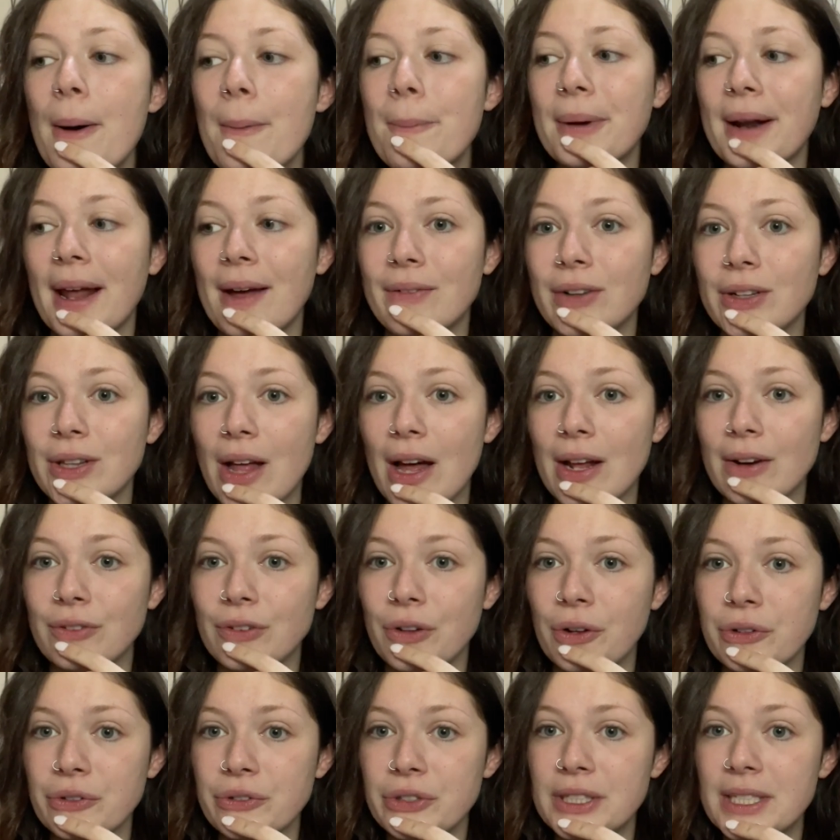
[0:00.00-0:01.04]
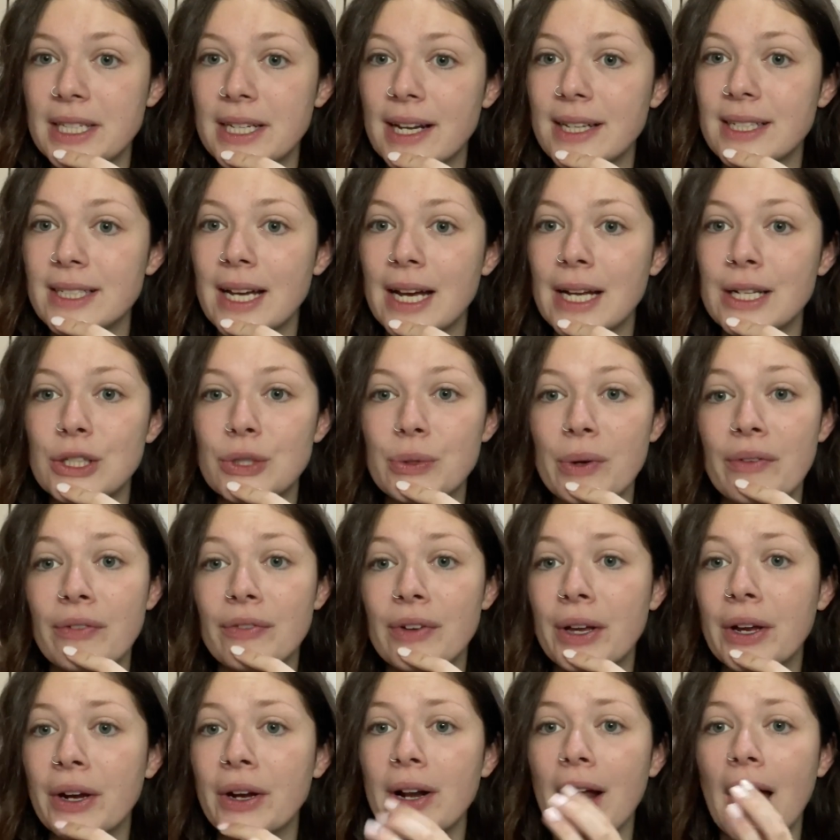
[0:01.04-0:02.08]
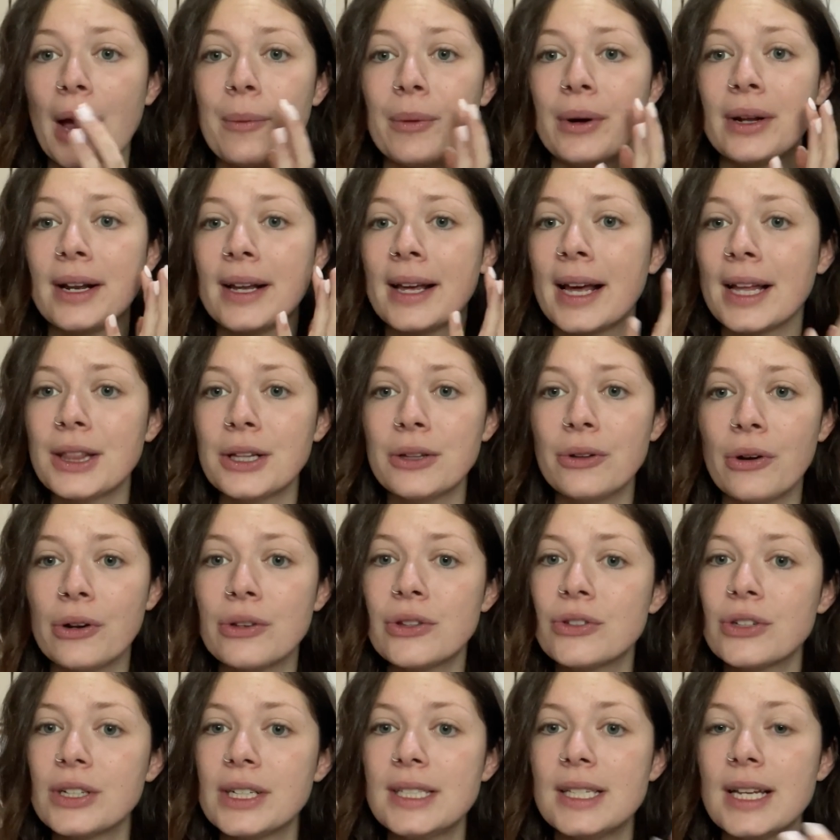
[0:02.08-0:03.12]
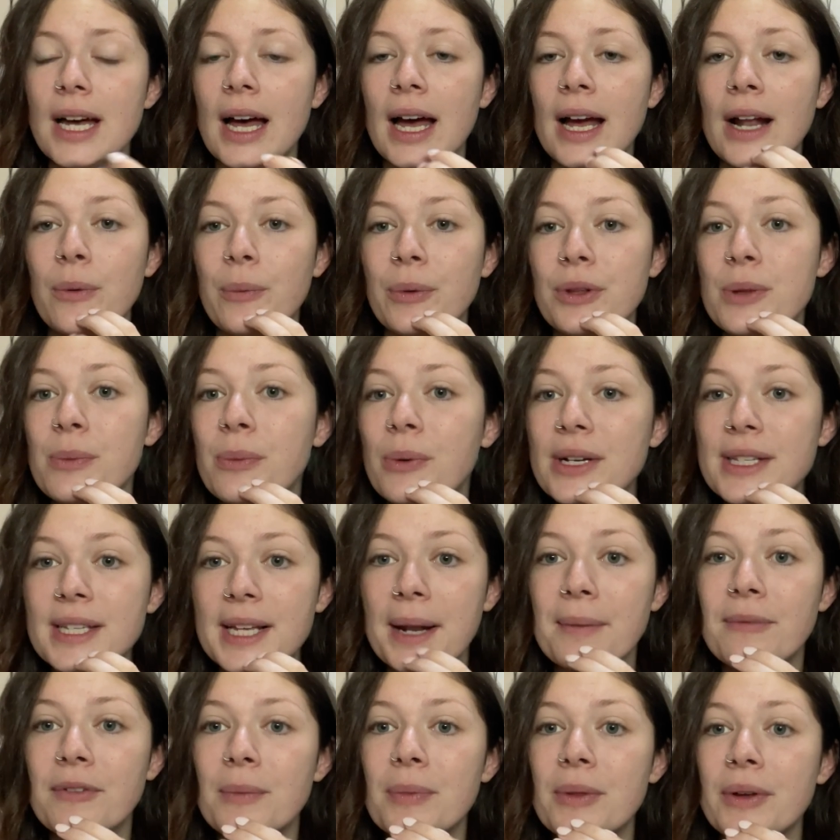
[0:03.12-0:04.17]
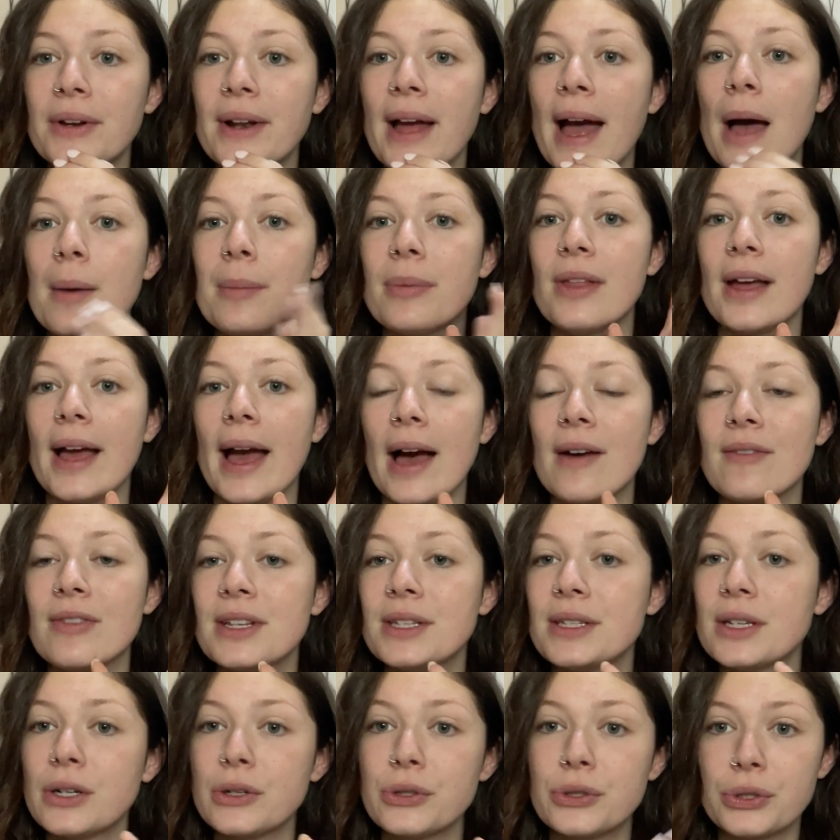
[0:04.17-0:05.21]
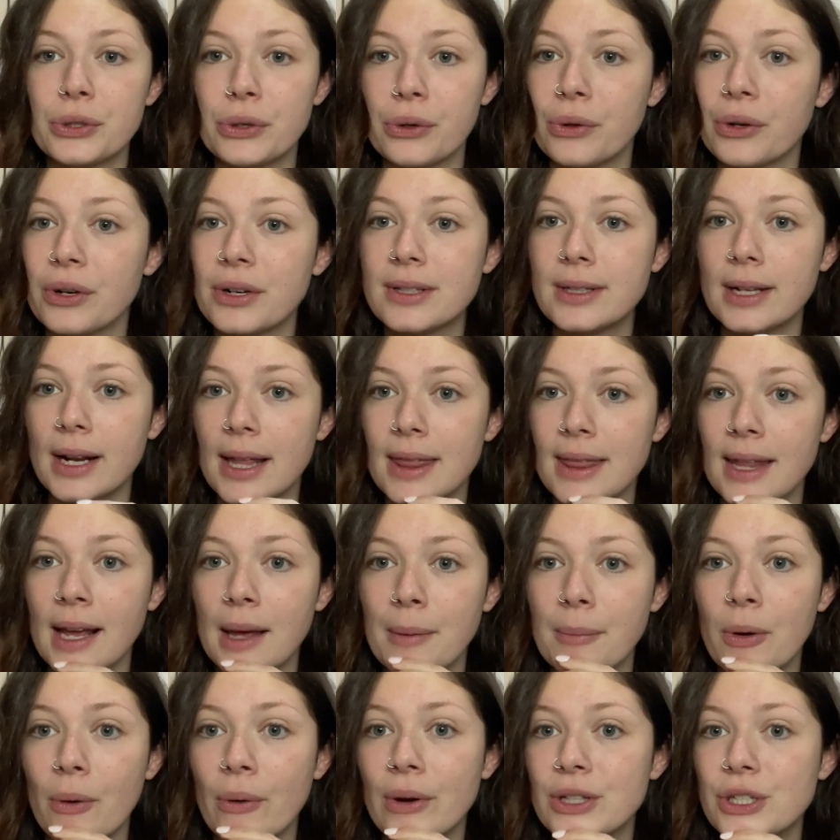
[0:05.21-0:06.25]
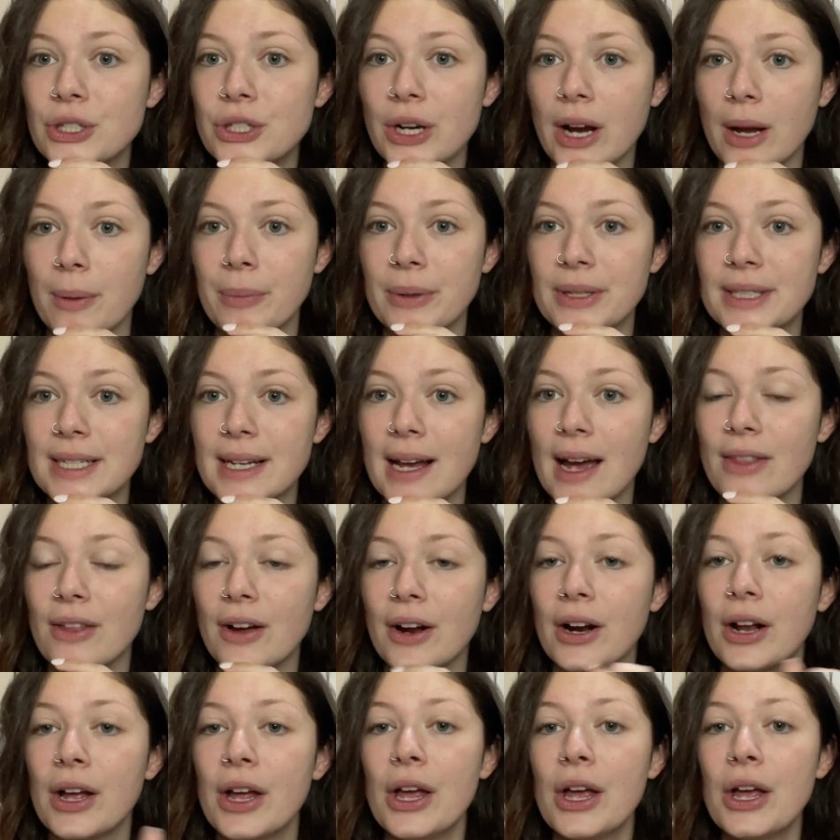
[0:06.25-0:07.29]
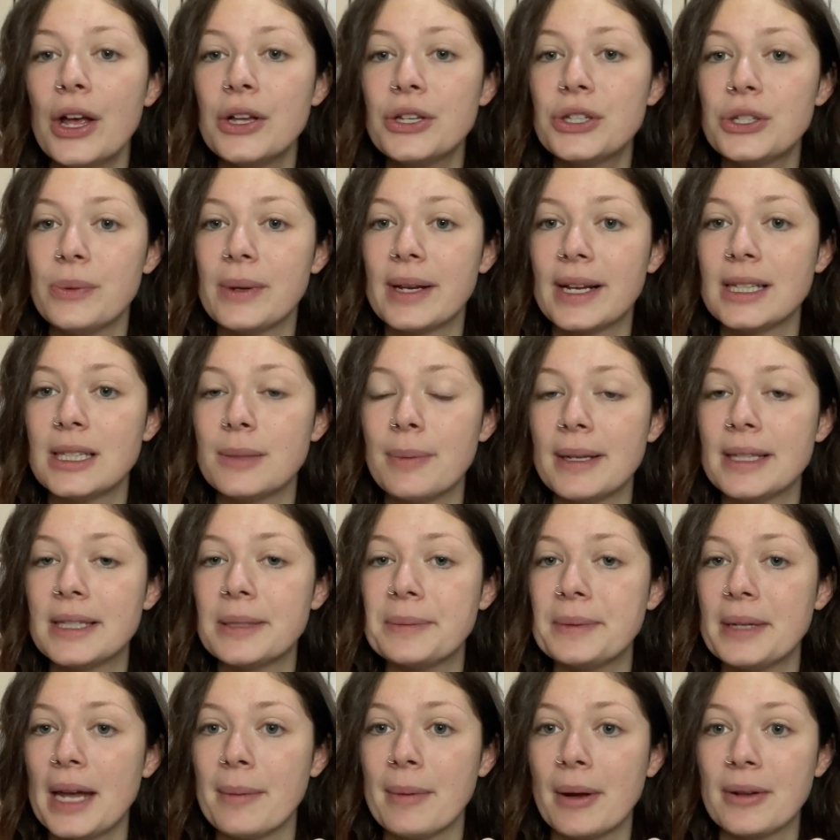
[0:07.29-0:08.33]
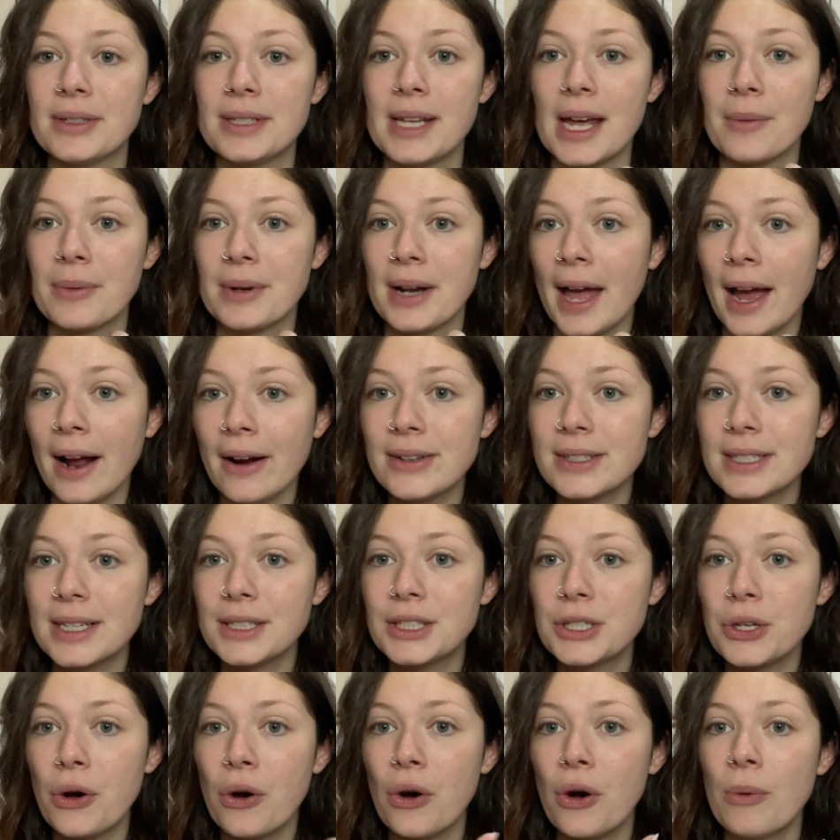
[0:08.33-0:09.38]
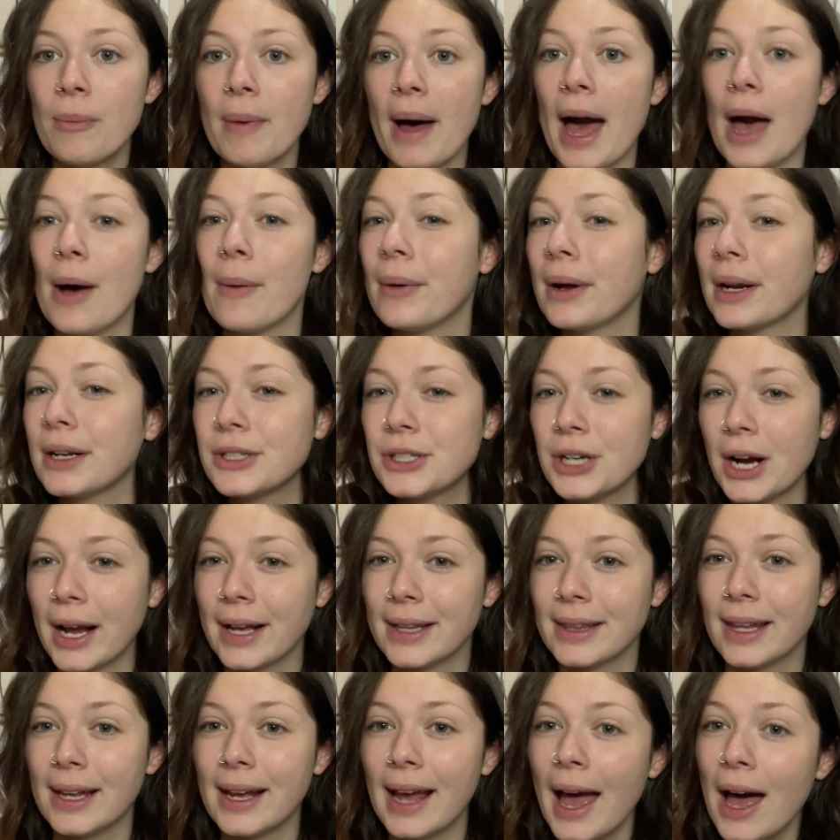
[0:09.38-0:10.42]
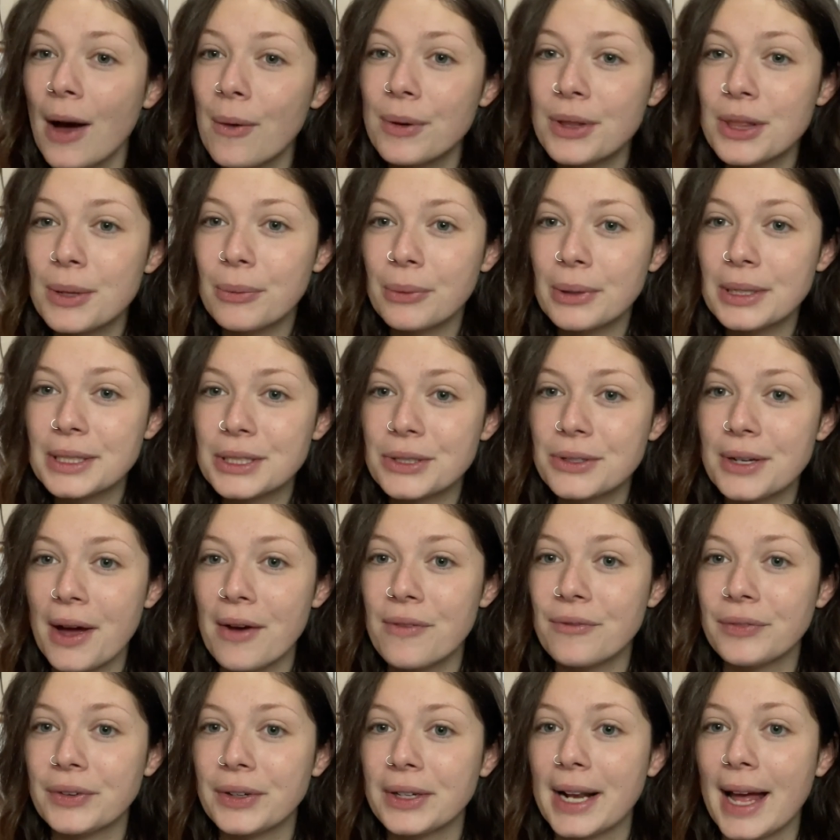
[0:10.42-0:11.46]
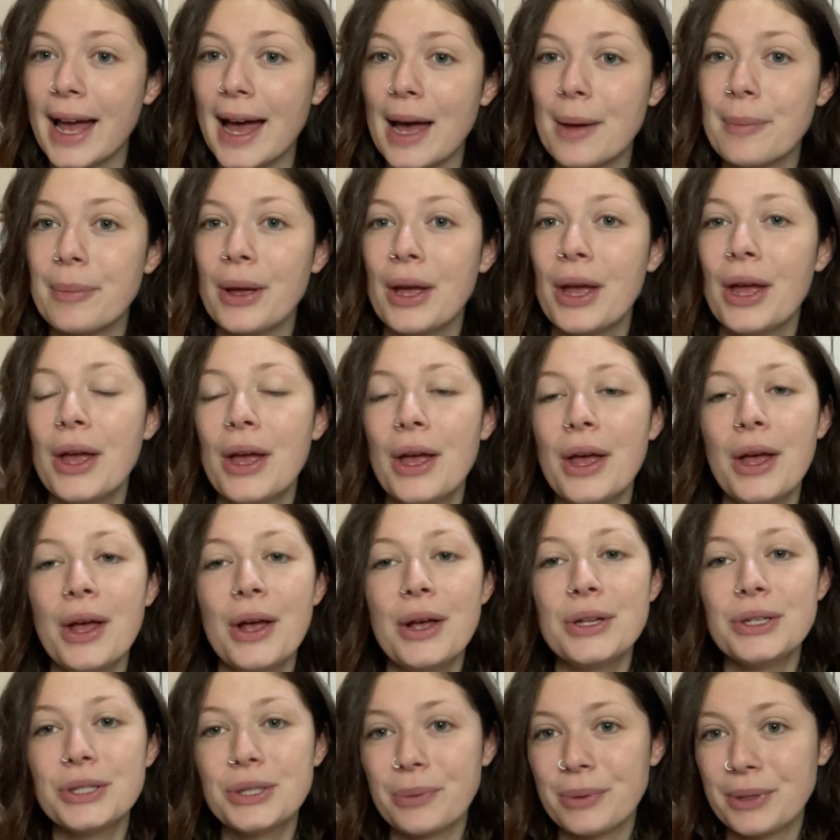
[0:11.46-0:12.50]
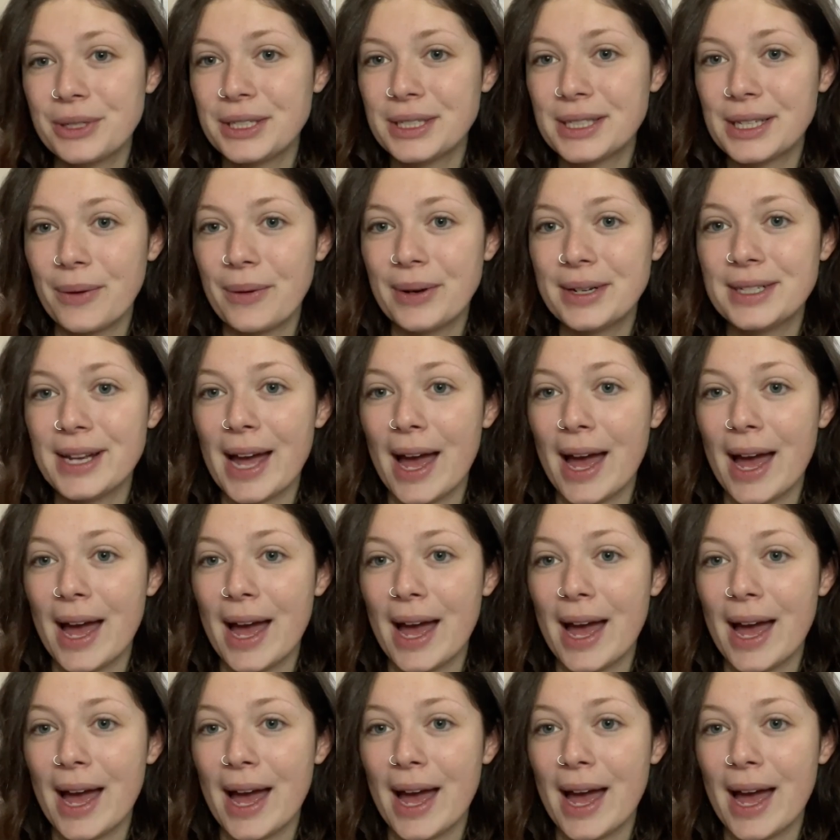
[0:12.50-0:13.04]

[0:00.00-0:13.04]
But I have a lot of laundry to get done, so I figured I would get the laundry done. When the boys get up from their nap, they have these little scooters that I think I'm going to try and put together so we can spend some time outside when Harris gets home. I want to try and lay out when the boys go down for a nap. So we're just going to